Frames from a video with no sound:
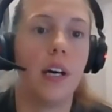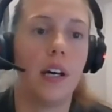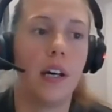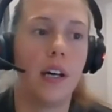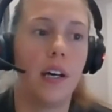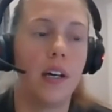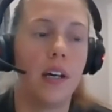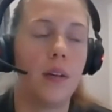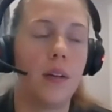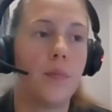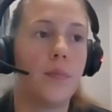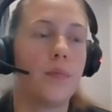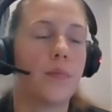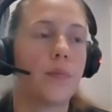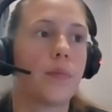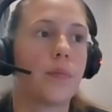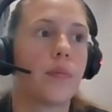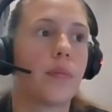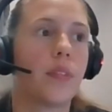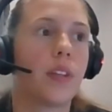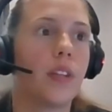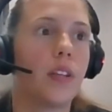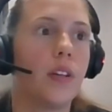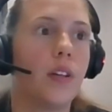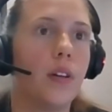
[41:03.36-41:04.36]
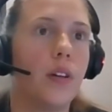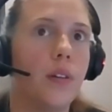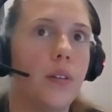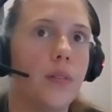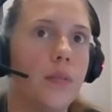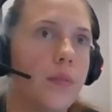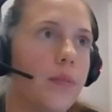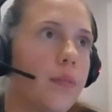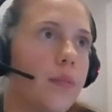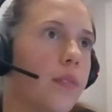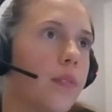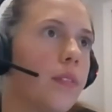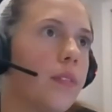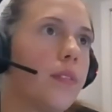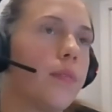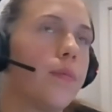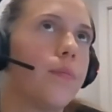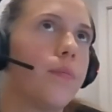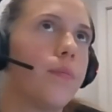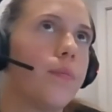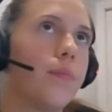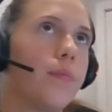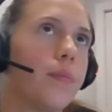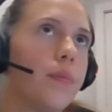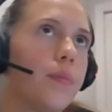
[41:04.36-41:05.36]
um,
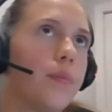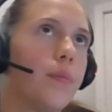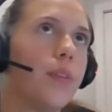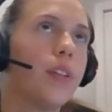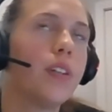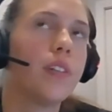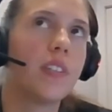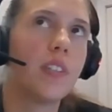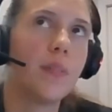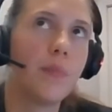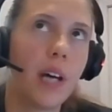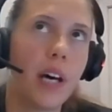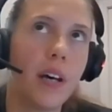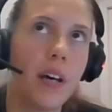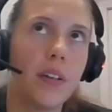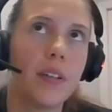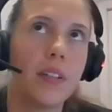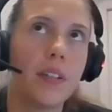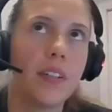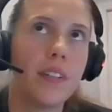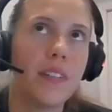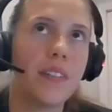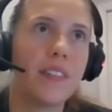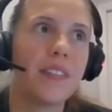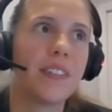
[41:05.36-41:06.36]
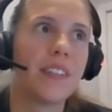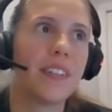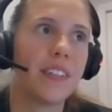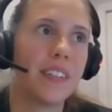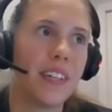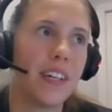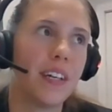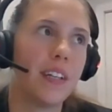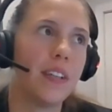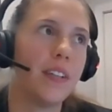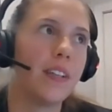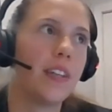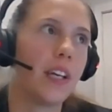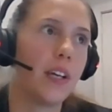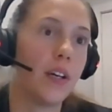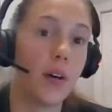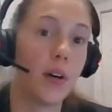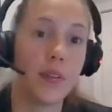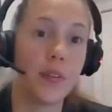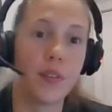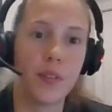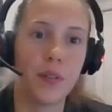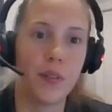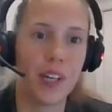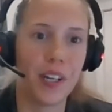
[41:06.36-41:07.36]
Municipalities, again, they
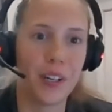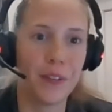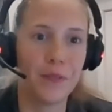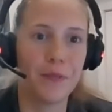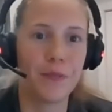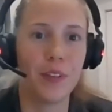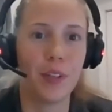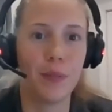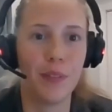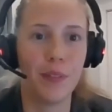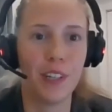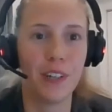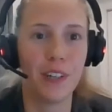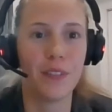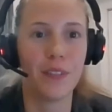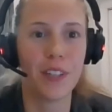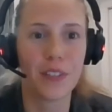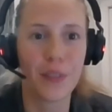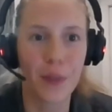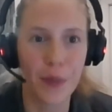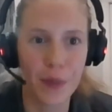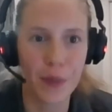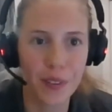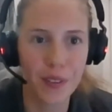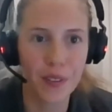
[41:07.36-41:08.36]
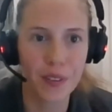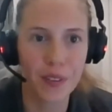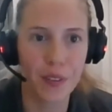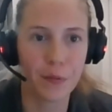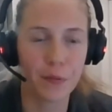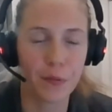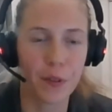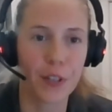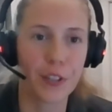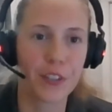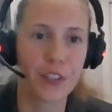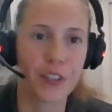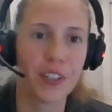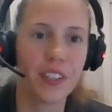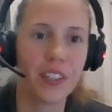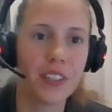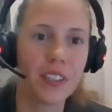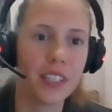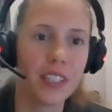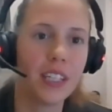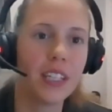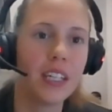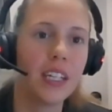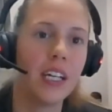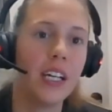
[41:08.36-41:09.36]
also have limited resources,
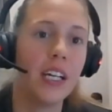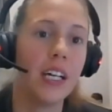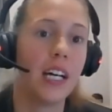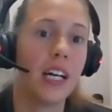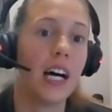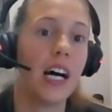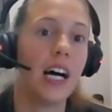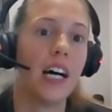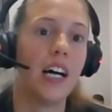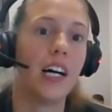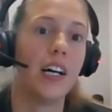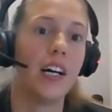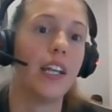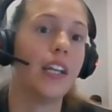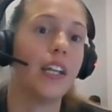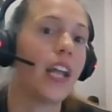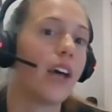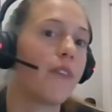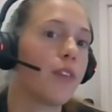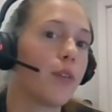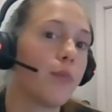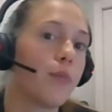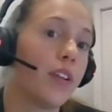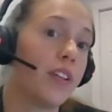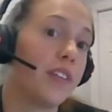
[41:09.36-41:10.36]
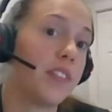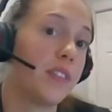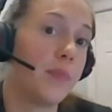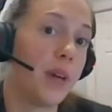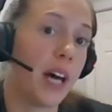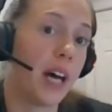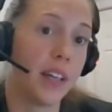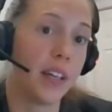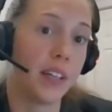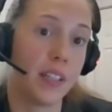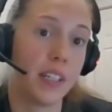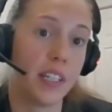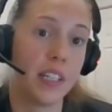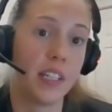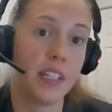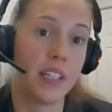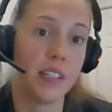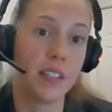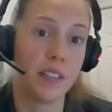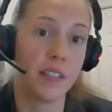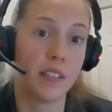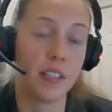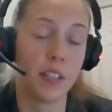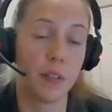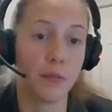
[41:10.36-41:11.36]
unfortunately, uh, and every municipality
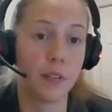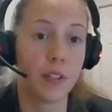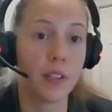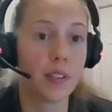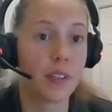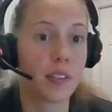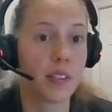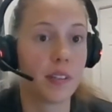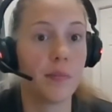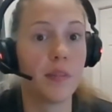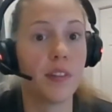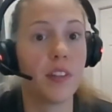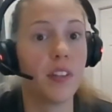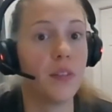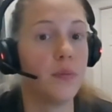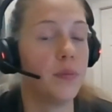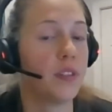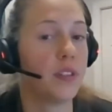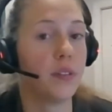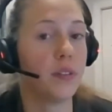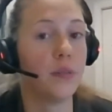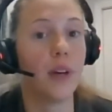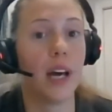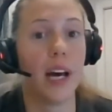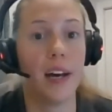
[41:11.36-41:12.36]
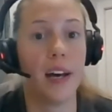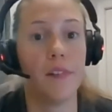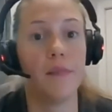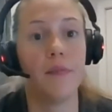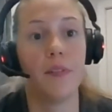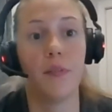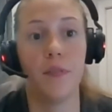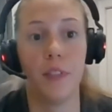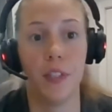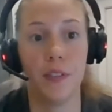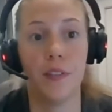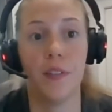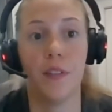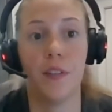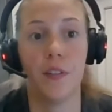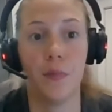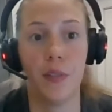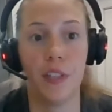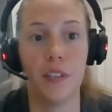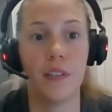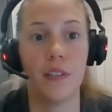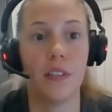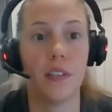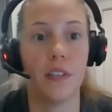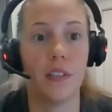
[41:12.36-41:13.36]
is different. Some of them do have invasive
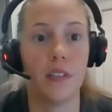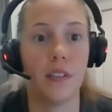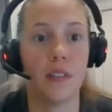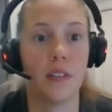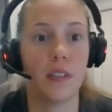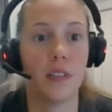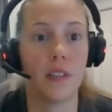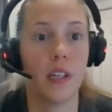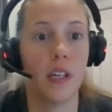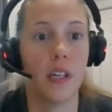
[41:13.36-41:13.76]
species,